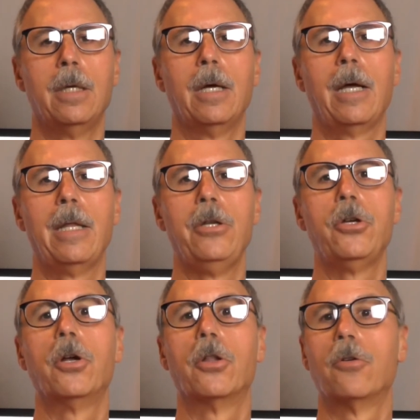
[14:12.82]
and then you
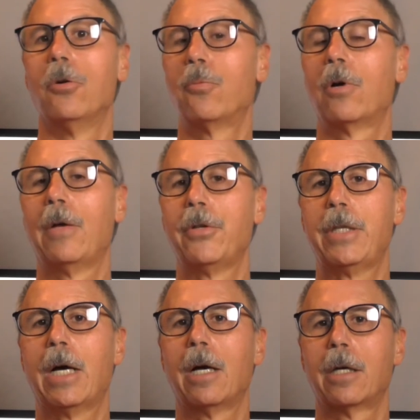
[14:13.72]
go to their own private
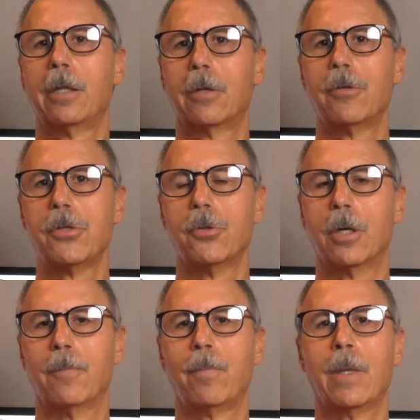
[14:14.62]
dock at the
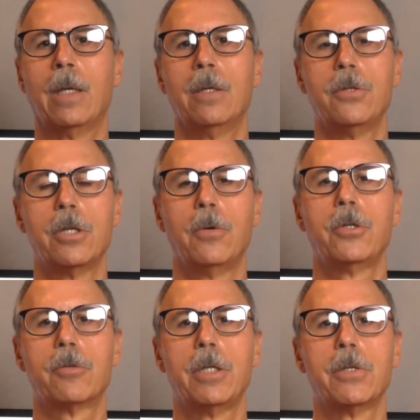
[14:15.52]
resort.
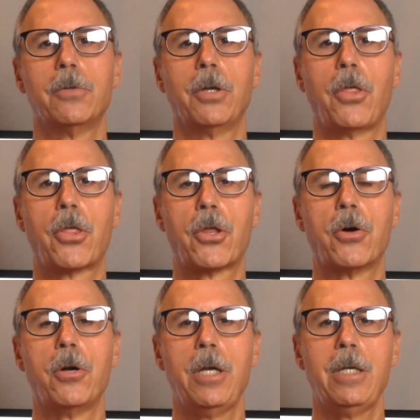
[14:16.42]
Zoetry is only
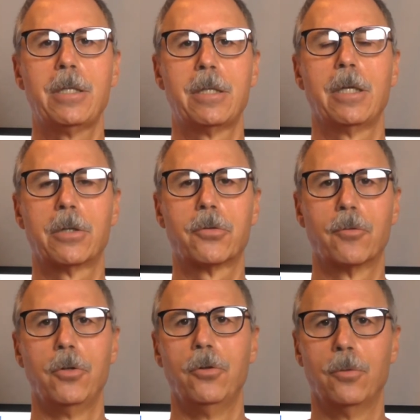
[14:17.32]
36
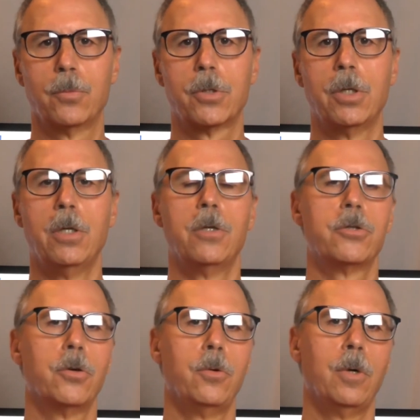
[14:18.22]
rooms.
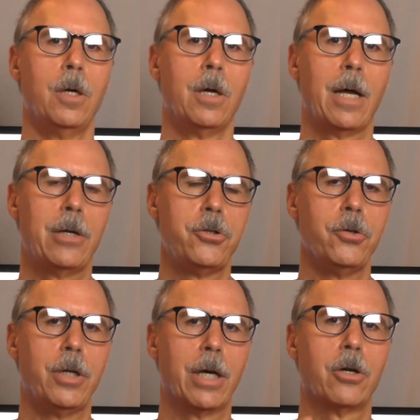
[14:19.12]
So as you
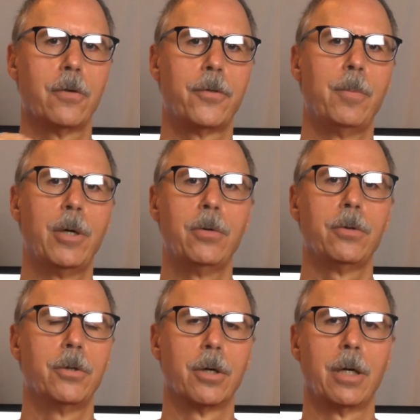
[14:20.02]
get off the
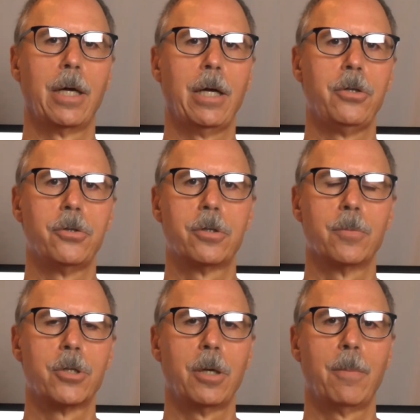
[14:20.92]
boat, they're going to hand you some
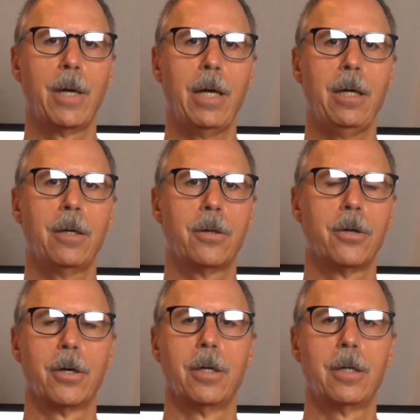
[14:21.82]
champagne,
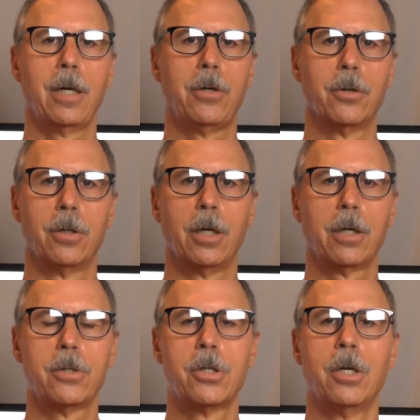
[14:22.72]
they're going to take your
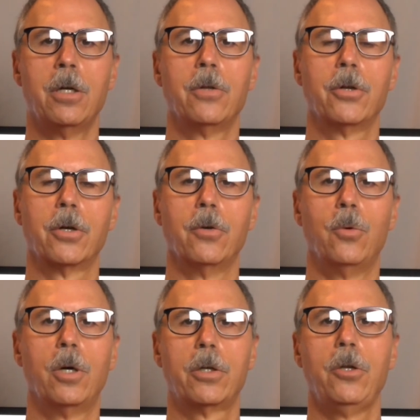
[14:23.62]
luggage, they're going to
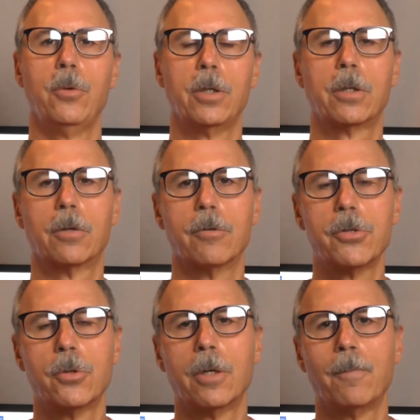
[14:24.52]
walk you into the
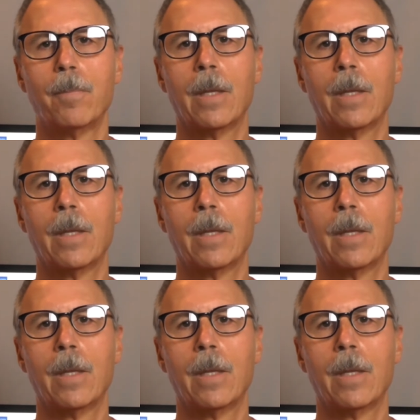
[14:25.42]
resort.